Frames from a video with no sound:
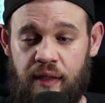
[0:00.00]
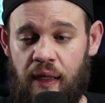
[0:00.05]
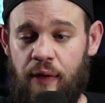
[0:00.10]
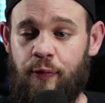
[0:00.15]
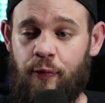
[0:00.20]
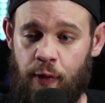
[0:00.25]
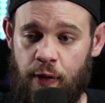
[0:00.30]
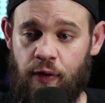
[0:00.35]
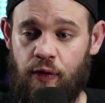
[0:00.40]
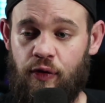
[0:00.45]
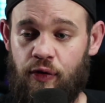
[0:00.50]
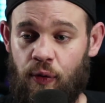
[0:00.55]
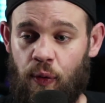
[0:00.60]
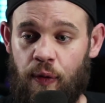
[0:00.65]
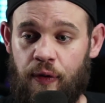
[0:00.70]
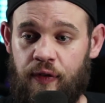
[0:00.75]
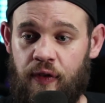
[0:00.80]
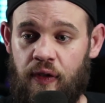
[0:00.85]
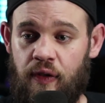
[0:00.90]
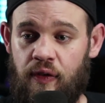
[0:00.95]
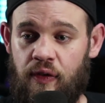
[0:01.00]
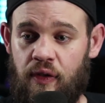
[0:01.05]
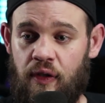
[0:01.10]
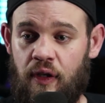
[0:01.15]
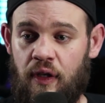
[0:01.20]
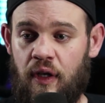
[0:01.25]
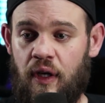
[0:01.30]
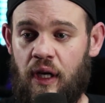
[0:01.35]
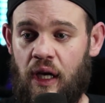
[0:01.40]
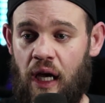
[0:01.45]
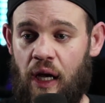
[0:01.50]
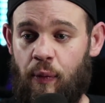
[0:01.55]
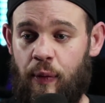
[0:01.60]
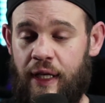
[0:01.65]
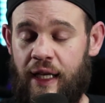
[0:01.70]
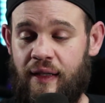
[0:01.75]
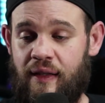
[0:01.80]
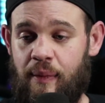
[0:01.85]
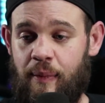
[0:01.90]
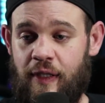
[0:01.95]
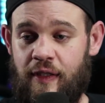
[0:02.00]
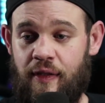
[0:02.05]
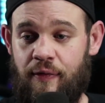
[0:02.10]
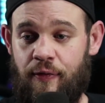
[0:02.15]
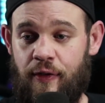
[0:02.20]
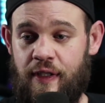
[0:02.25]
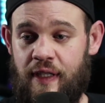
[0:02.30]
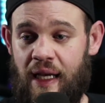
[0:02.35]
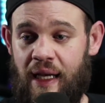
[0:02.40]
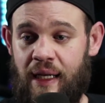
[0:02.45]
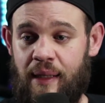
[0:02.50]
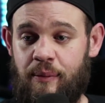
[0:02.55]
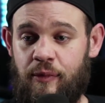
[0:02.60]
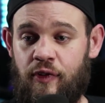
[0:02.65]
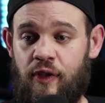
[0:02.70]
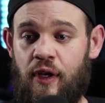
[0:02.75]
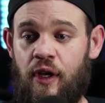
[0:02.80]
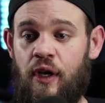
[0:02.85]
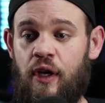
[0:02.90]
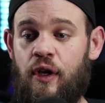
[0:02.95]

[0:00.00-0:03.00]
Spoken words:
different sources, and we get them at different times.